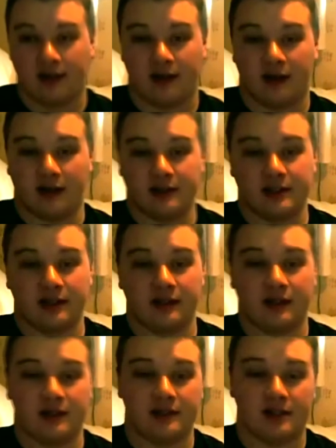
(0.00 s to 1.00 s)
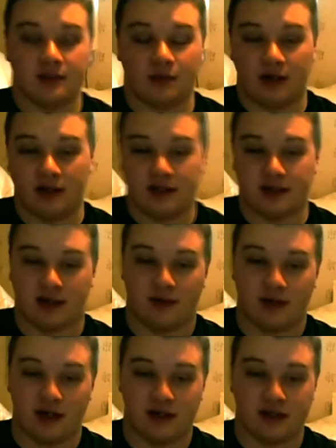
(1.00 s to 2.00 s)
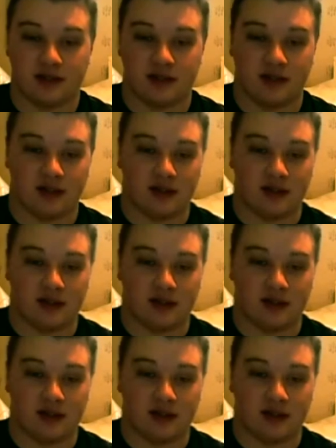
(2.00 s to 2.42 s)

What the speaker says: And Sundays is where the decorators,